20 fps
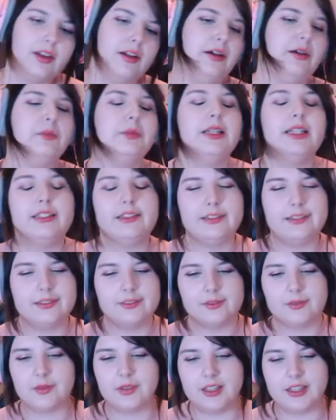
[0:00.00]
I mean,
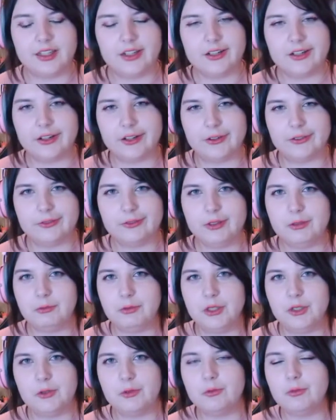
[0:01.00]
you know, we,
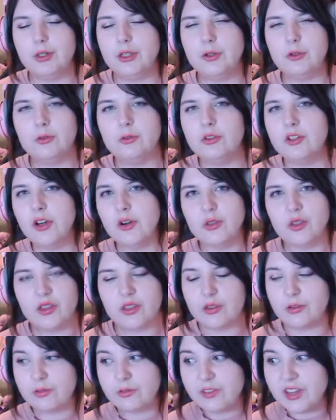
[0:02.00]
we, we all know that
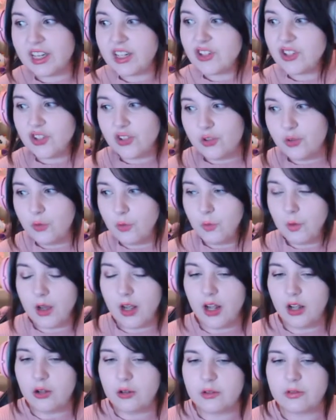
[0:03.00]
the fictional
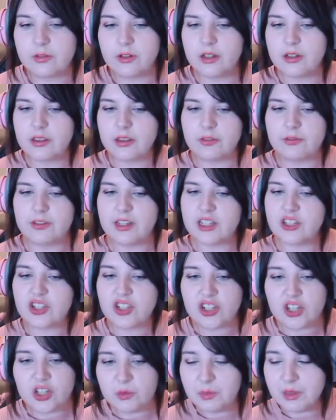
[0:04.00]
world full of the
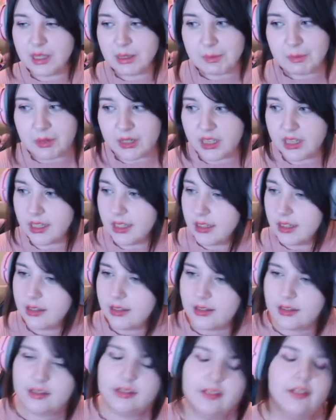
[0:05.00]
fictional people
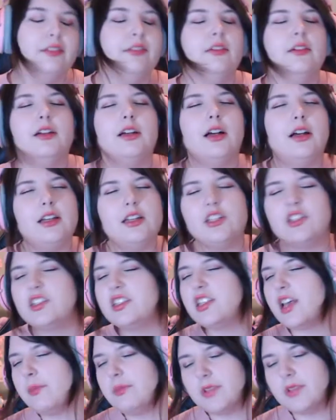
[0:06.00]
is
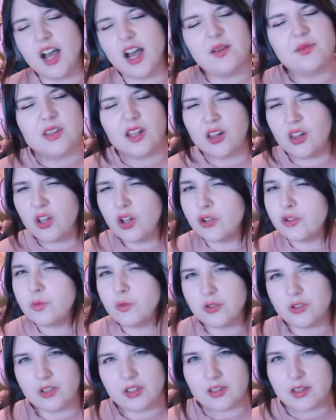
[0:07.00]
sometimes a lot
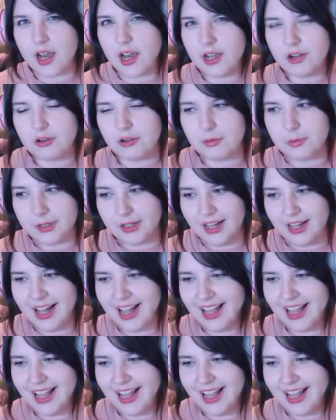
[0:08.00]
more desirable.